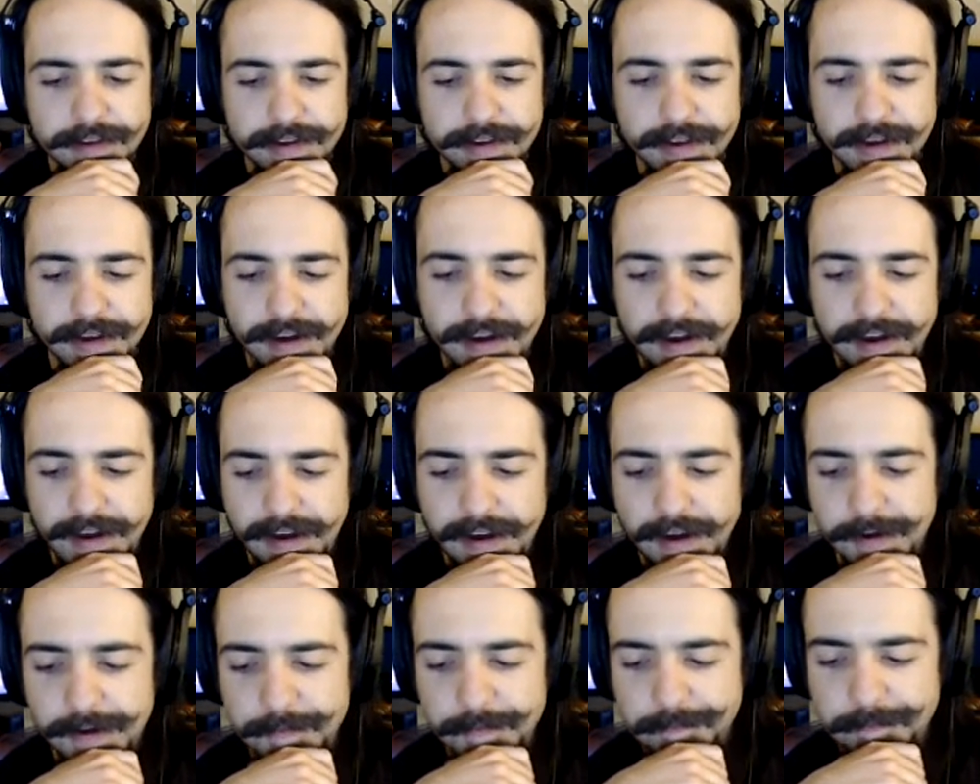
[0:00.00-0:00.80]

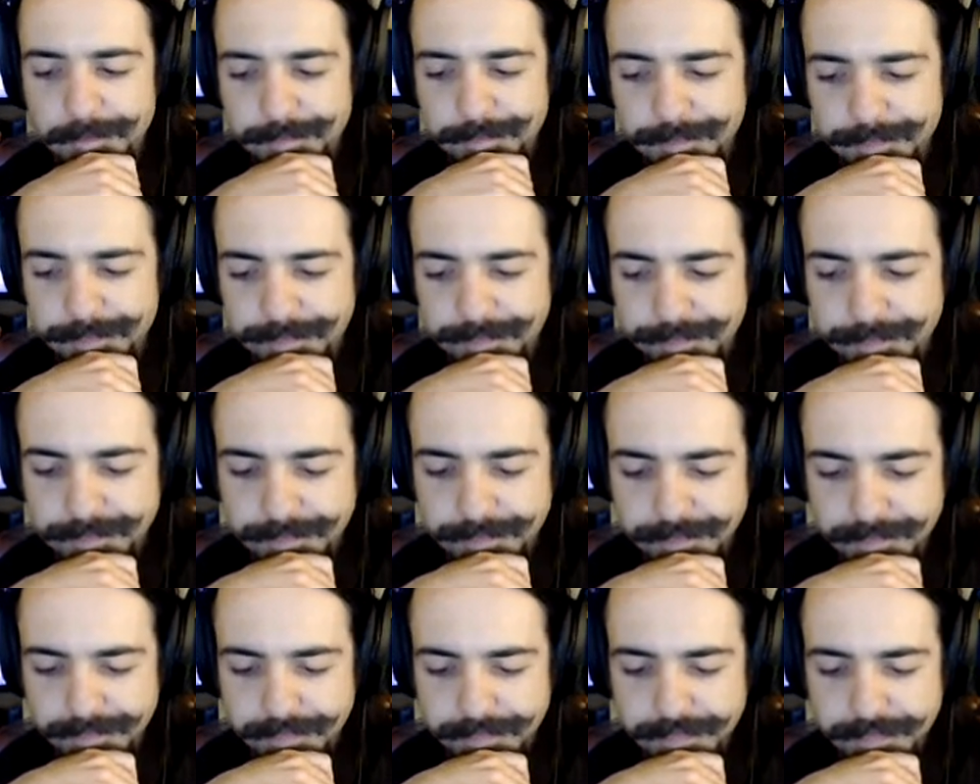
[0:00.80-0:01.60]
Um,
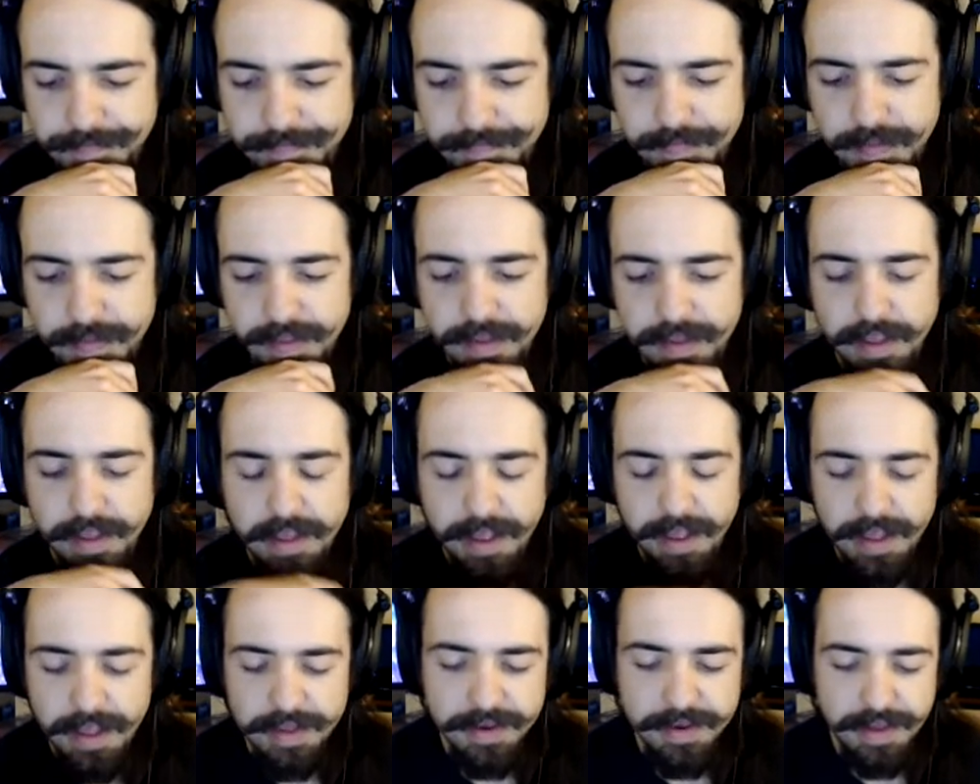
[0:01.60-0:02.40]

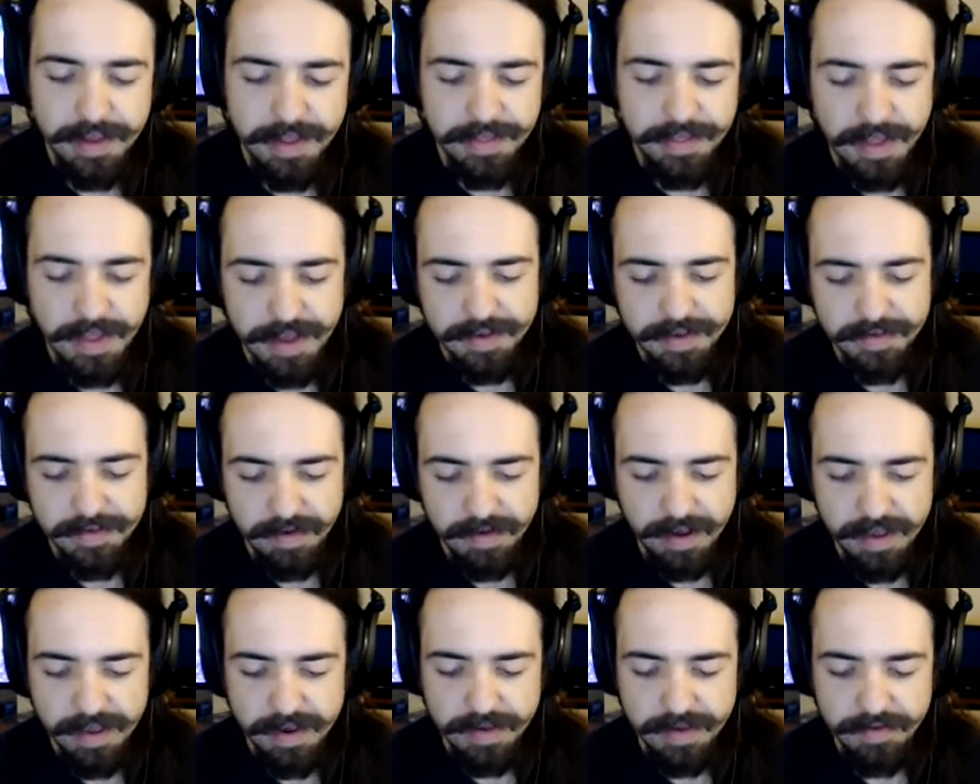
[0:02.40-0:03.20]
and that
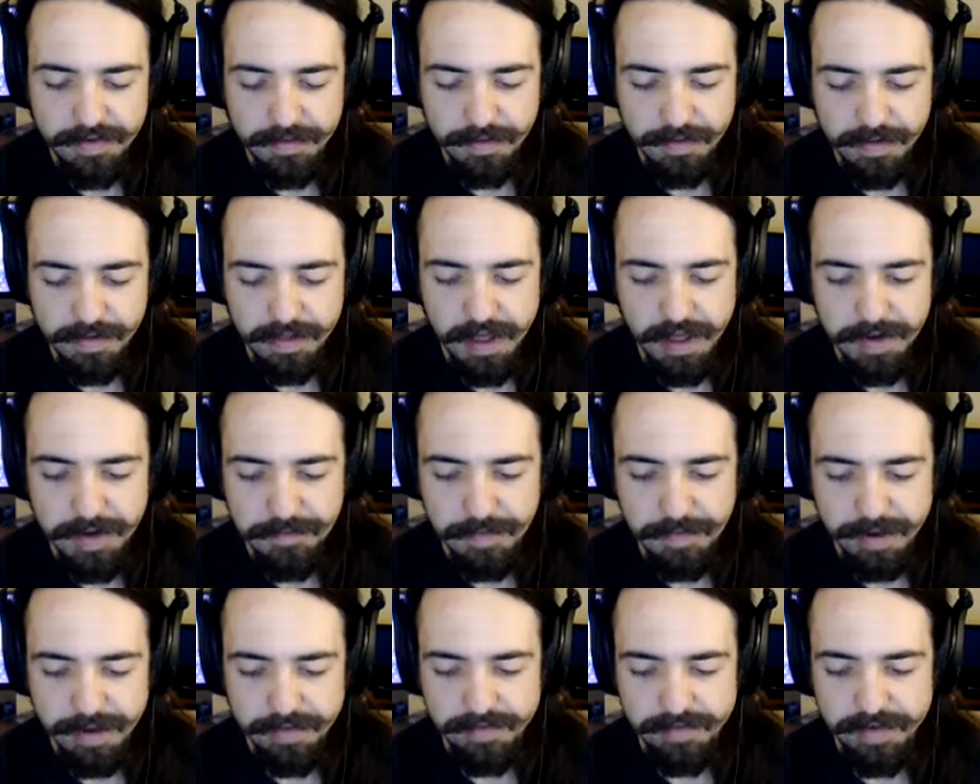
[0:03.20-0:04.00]
tied into a lot of
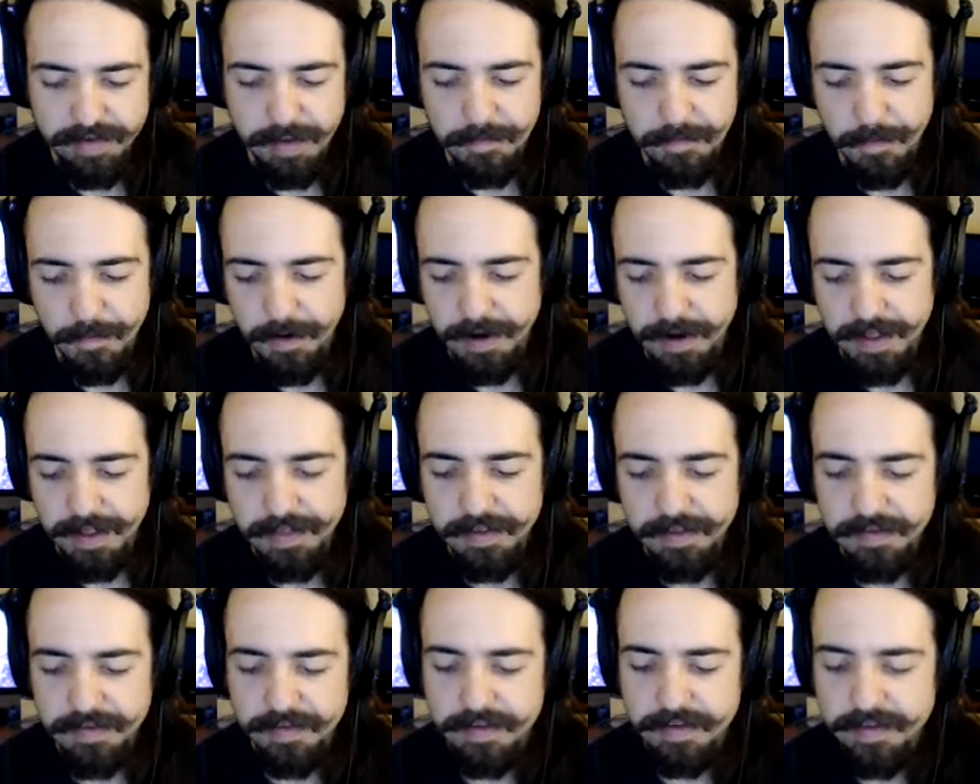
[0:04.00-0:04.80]
my STEM work, and
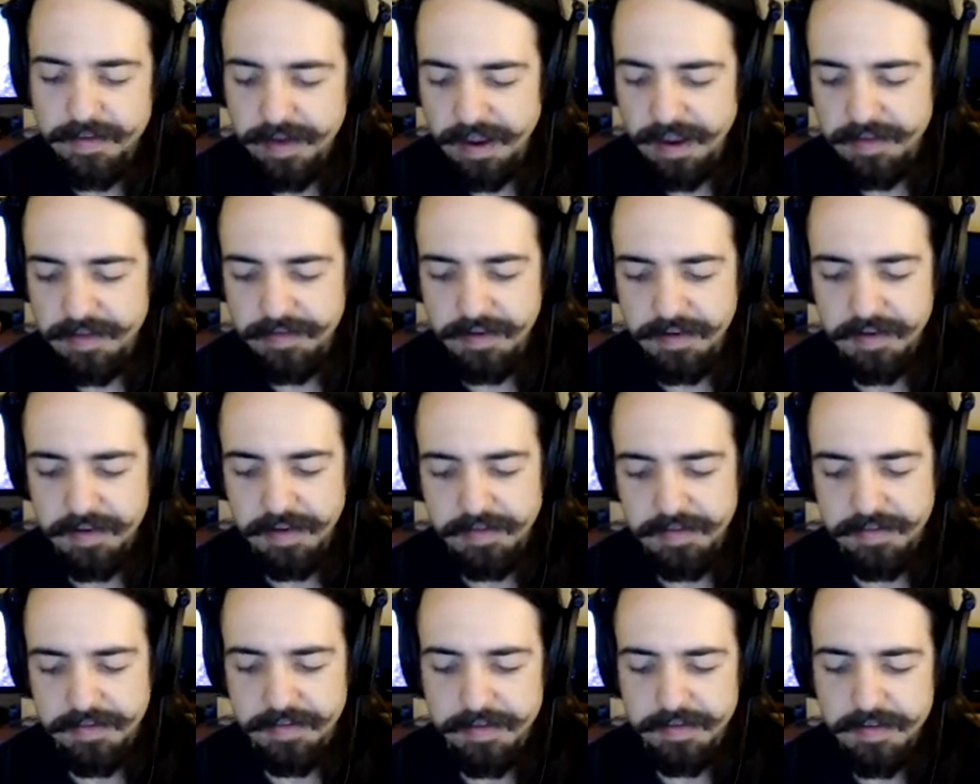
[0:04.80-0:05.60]
this ties into
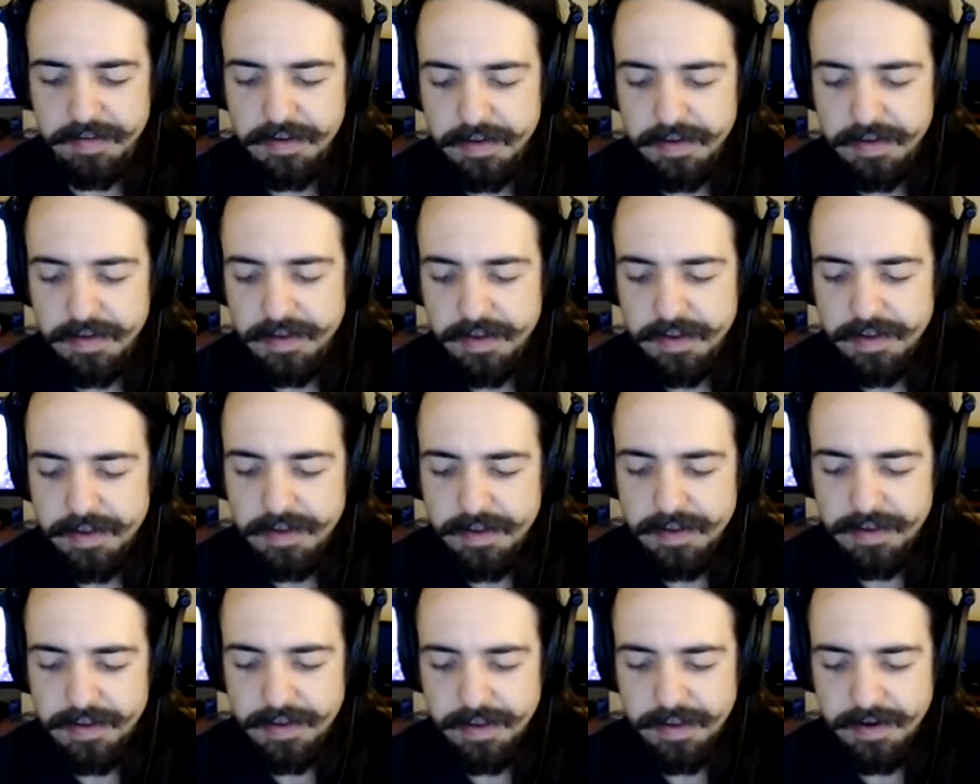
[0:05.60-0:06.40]

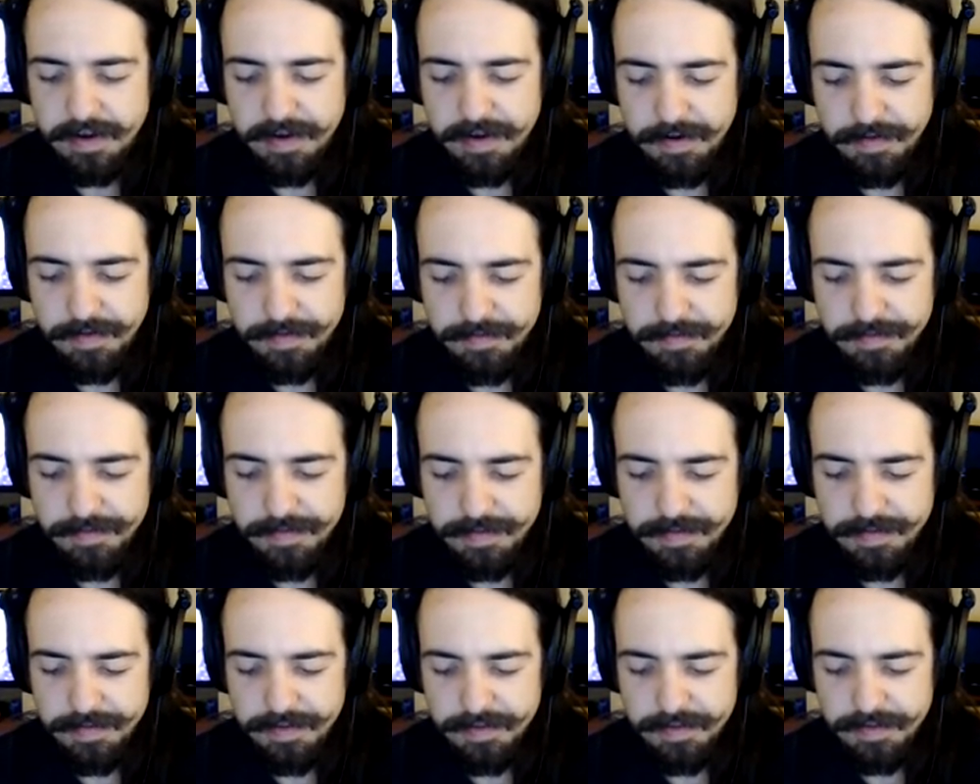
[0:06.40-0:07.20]

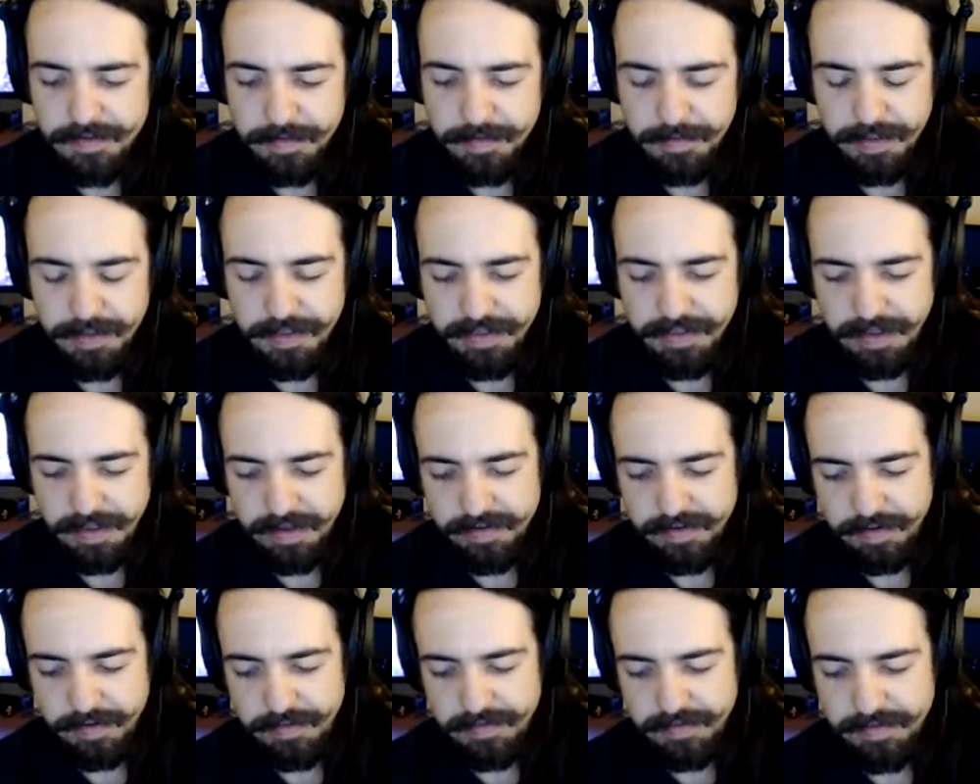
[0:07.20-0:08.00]
some of the
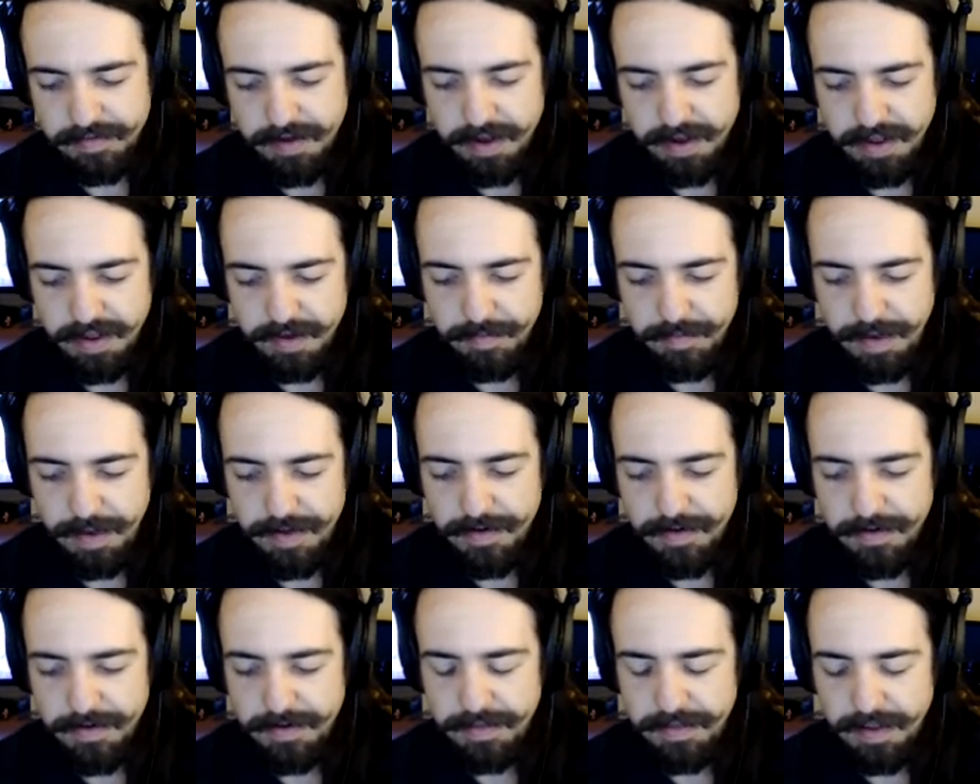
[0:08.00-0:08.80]
things I was talking
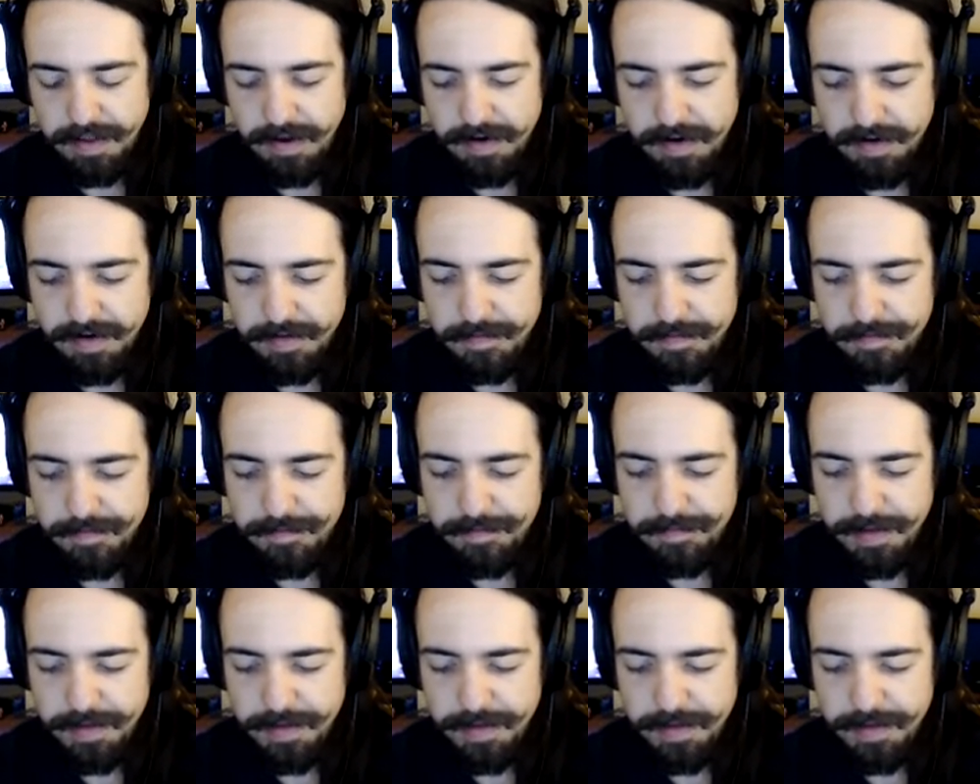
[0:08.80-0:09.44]
about earlier.